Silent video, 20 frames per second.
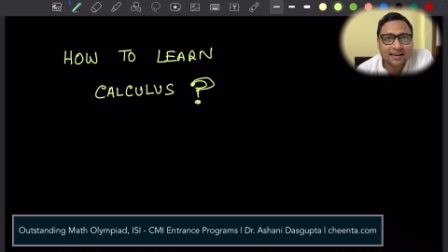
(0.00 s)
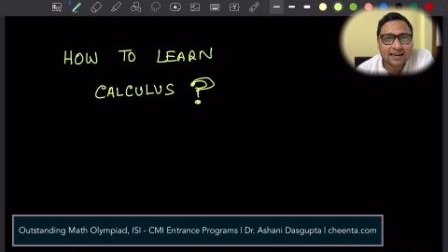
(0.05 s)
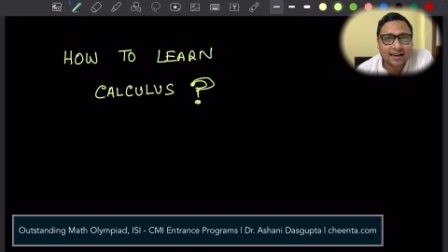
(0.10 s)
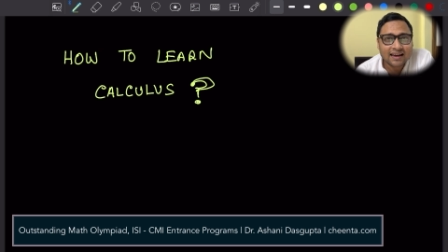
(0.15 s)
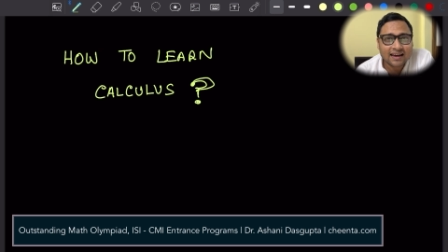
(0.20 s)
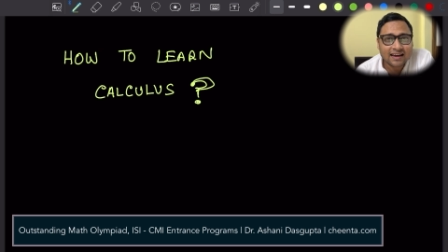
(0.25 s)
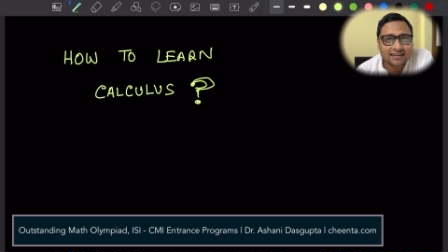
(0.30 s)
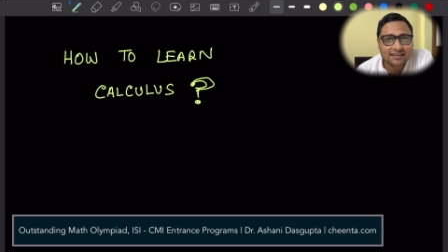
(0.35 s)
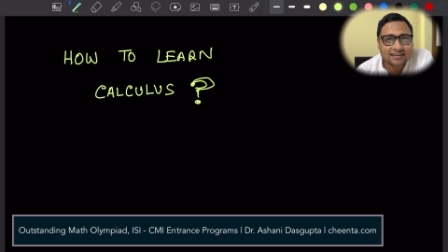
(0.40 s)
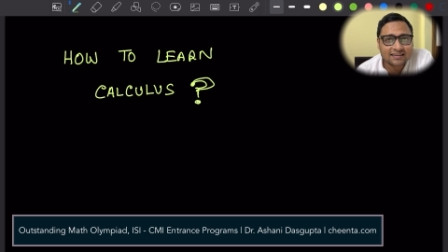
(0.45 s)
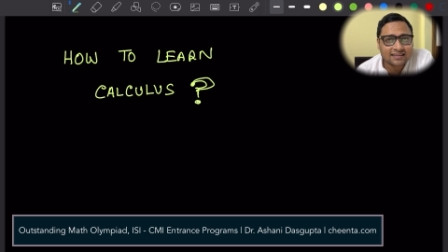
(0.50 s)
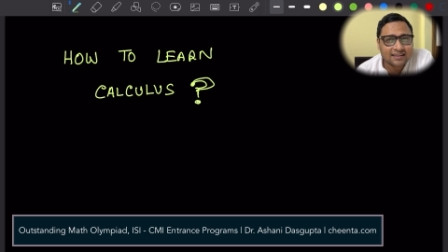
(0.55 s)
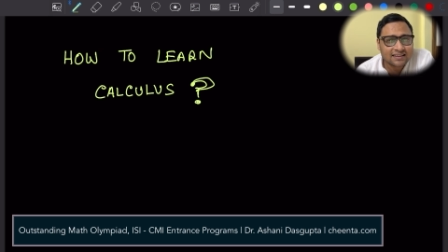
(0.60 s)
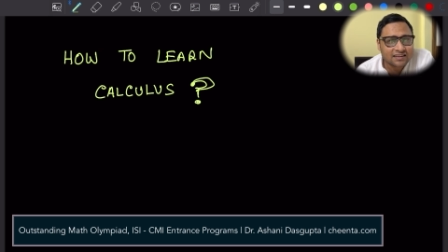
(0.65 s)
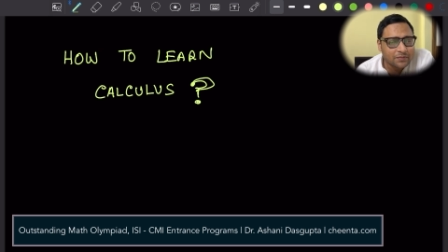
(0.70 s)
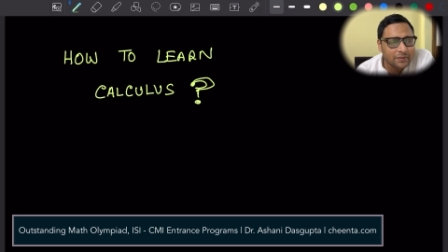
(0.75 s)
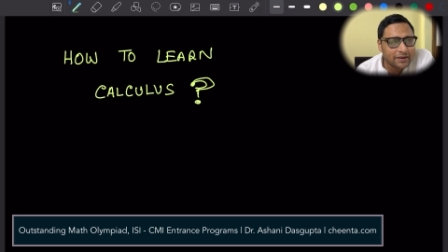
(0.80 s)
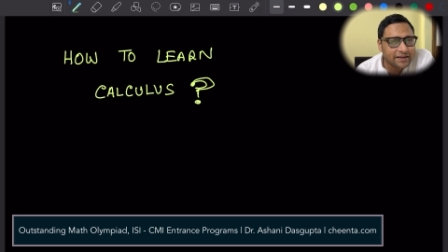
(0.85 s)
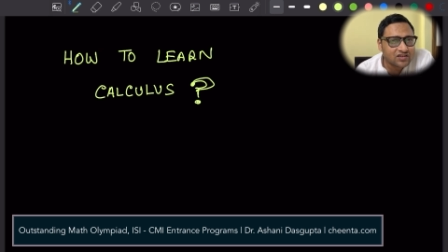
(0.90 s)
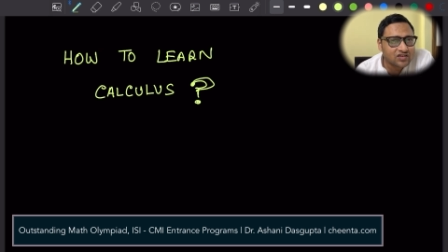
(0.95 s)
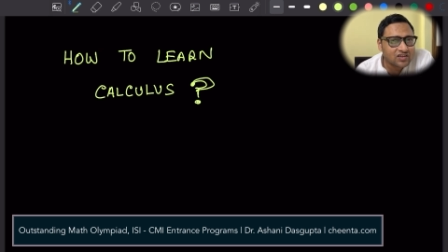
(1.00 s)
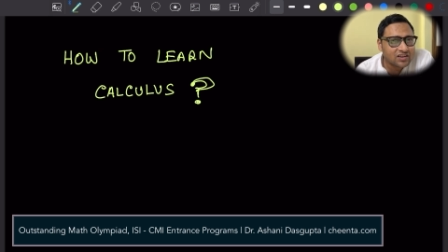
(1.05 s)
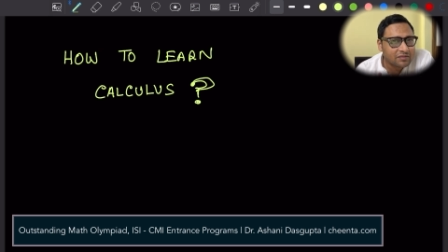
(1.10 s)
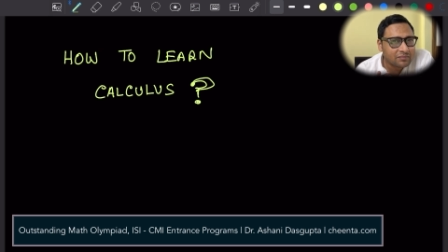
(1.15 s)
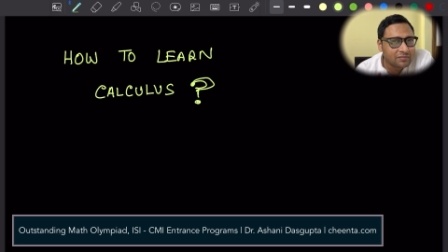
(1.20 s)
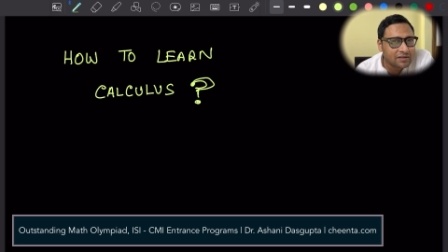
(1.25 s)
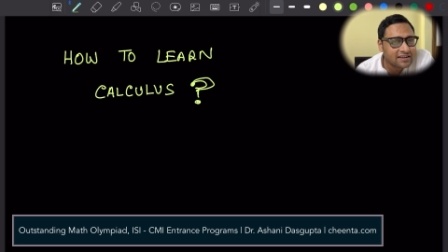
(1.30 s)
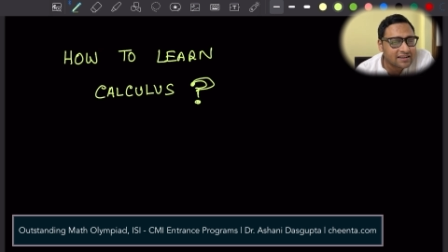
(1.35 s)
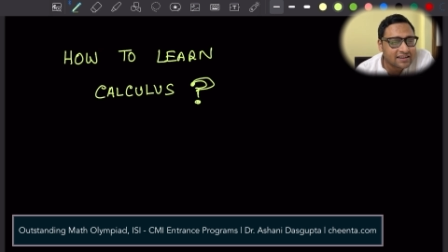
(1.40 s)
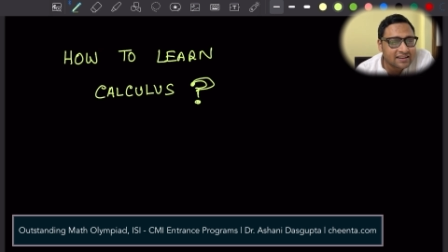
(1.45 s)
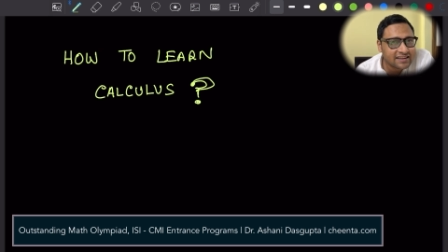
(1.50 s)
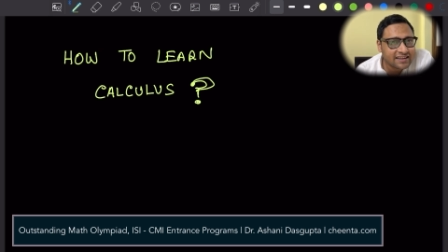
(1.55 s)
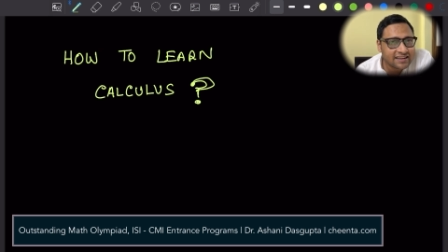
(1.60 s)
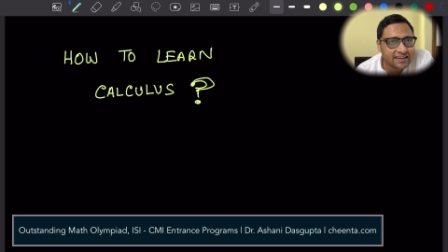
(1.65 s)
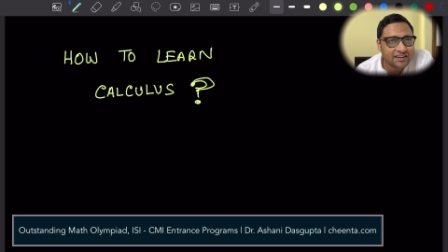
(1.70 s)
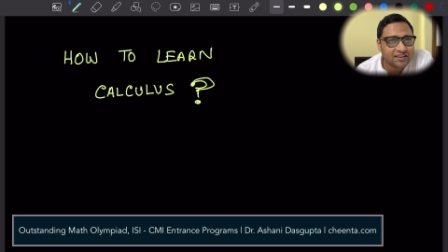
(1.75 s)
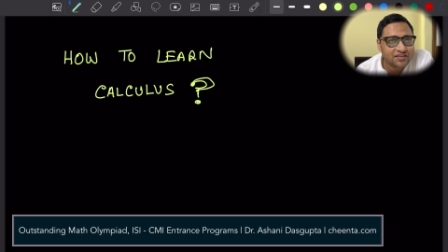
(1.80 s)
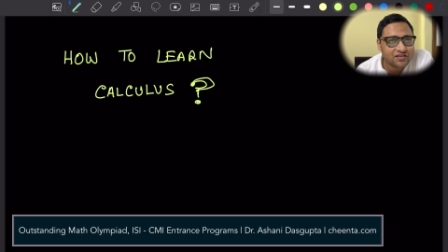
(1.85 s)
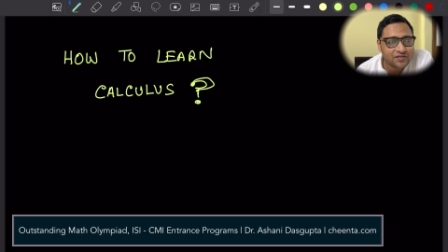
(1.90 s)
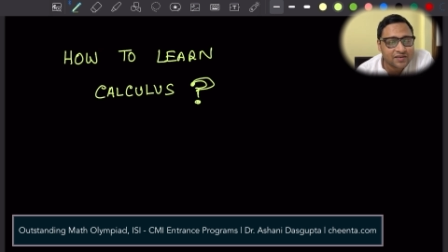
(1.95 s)
And that question immediately
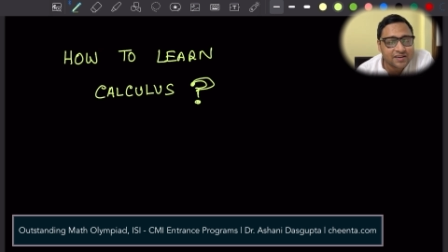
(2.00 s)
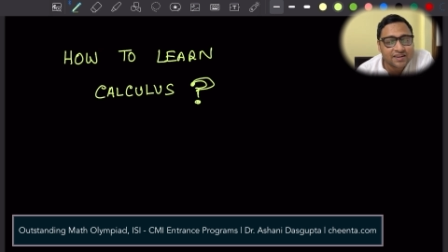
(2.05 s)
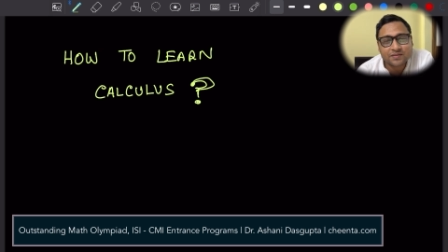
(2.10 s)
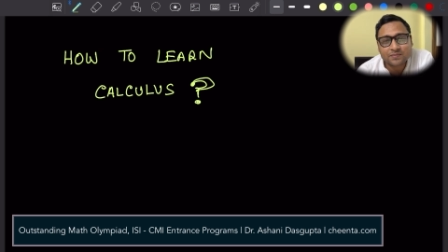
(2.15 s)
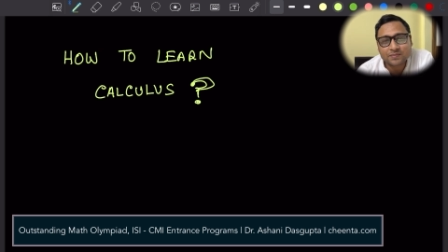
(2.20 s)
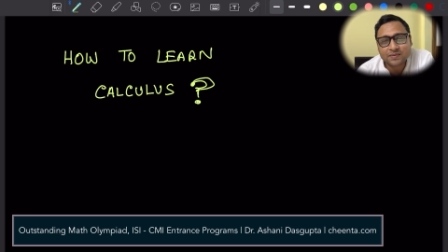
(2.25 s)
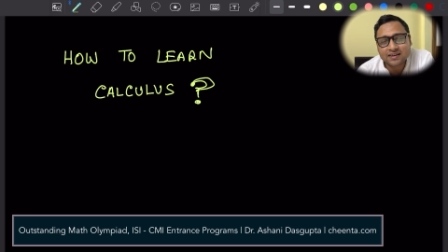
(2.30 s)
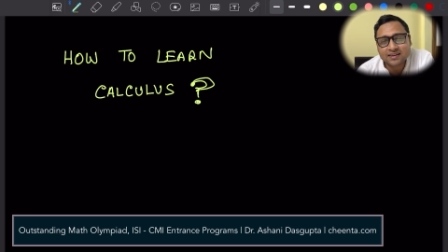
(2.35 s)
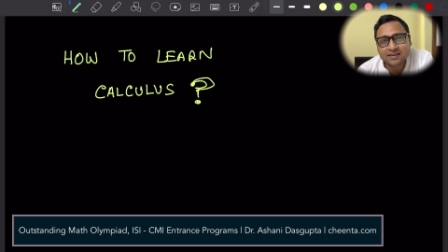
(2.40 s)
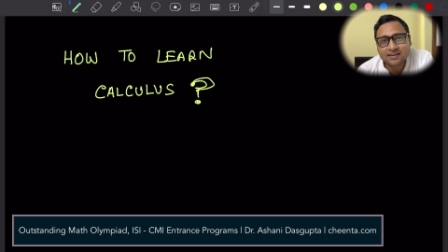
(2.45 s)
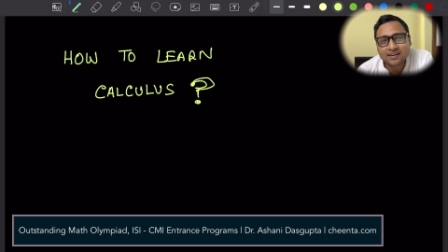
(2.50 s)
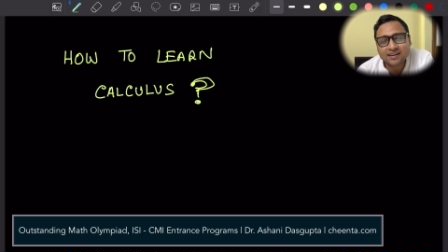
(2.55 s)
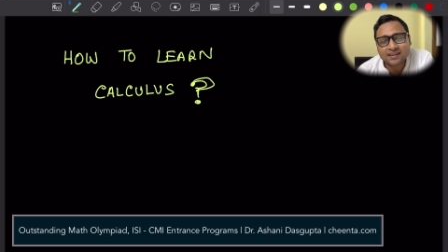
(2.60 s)
intrigued me.